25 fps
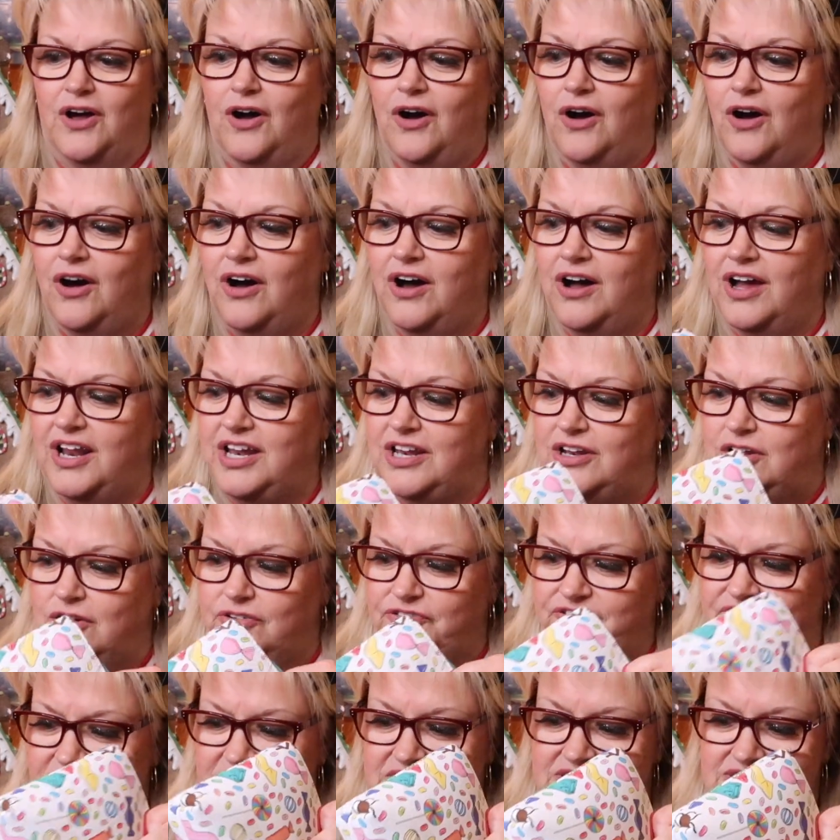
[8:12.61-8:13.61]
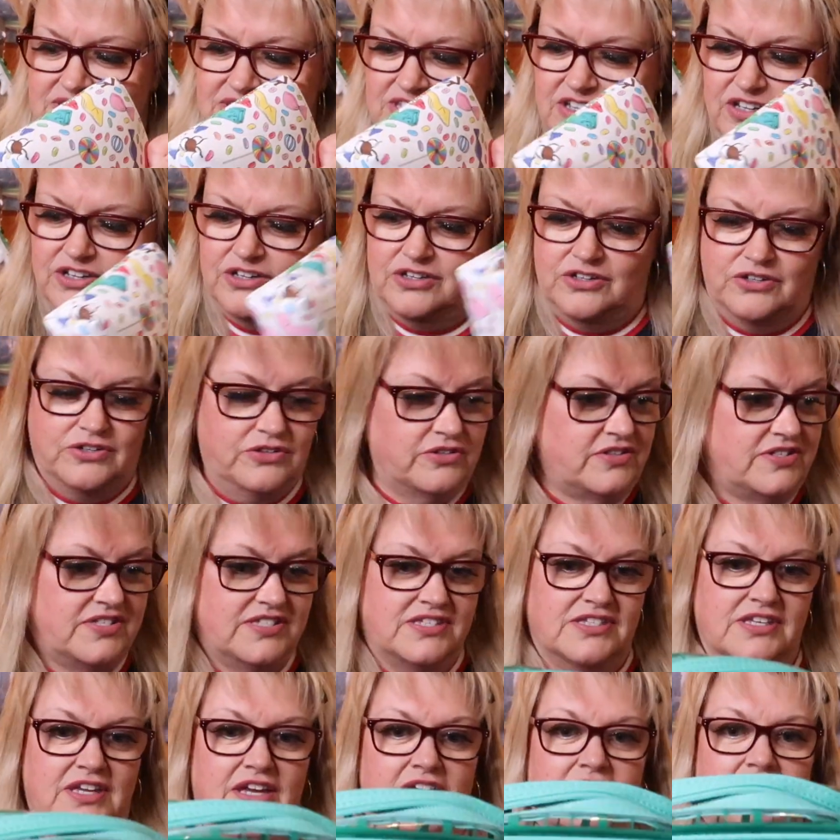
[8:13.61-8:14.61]
I love this,
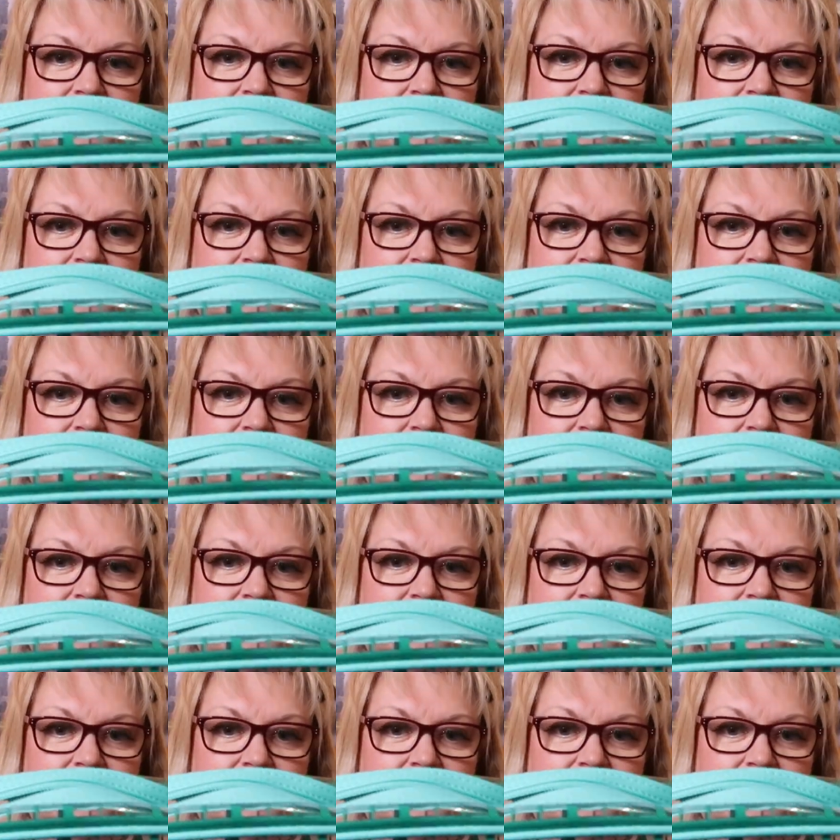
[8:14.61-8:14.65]
girls.